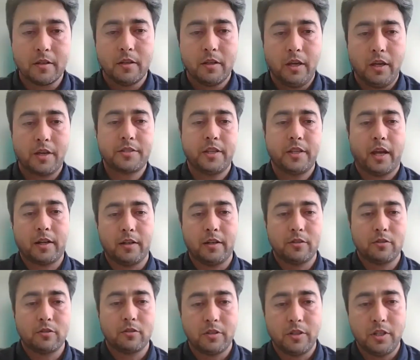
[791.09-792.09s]
exactly.
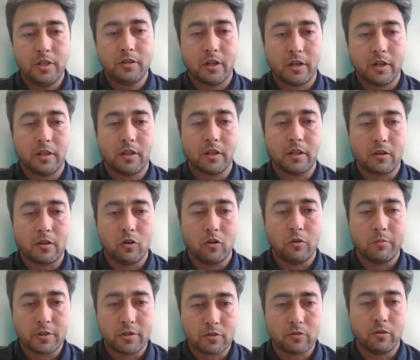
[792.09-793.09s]
So these are the
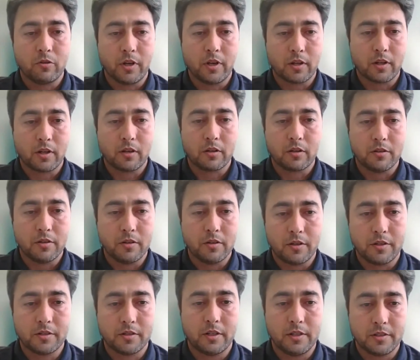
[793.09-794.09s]
global scoring
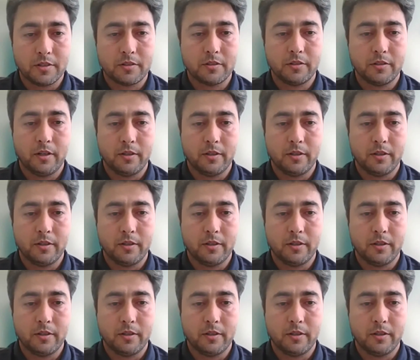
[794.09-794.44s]
results. Yeah,